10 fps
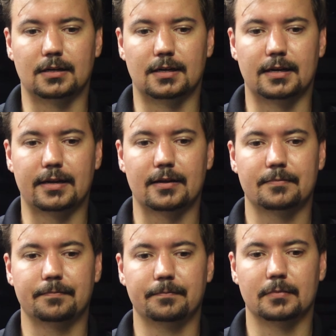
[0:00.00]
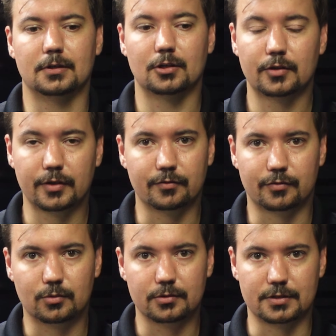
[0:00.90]
I am looking
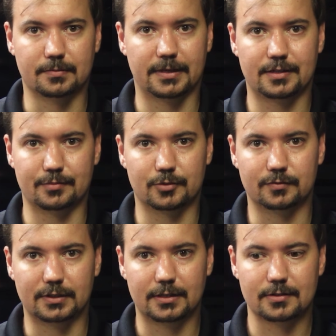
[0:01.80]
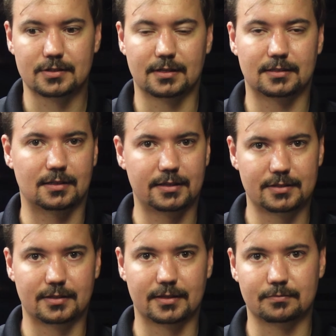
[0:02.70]
forward to making more videos. I'd like
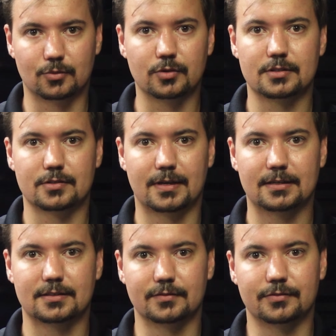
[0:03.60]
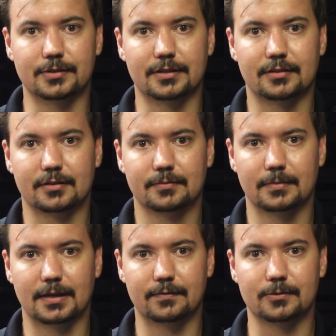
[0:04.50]
to get more interactive with
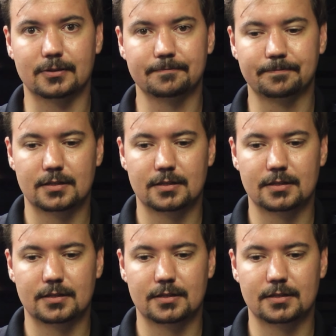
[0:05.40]
everyone.